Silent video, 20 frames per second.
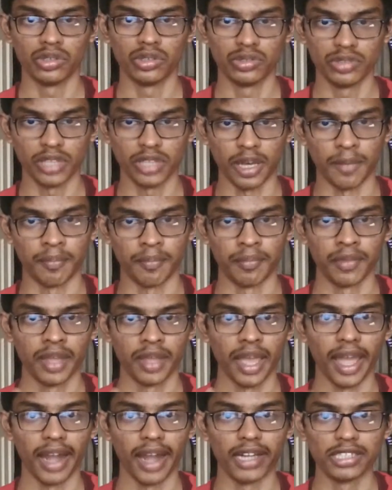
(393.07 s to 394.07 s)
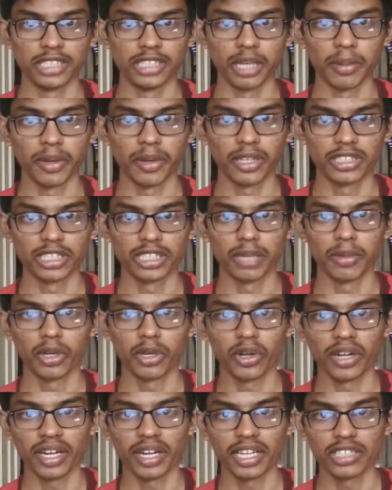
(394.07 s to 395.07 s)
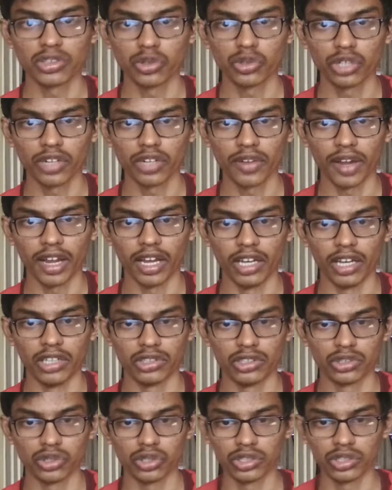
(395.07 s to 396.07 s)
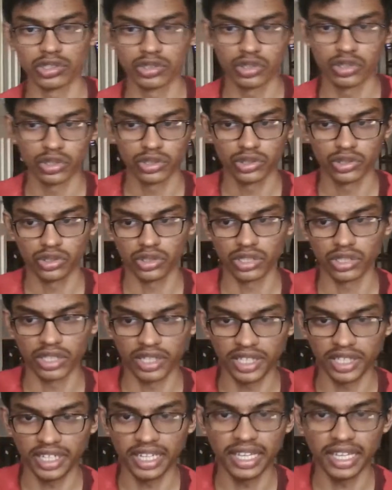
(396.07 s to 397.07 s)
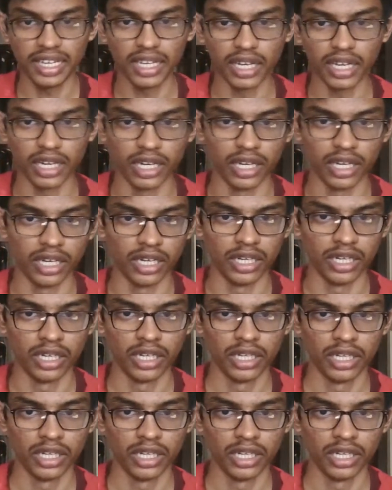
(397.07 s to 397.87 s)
yeah, and subcutaneous route so the needle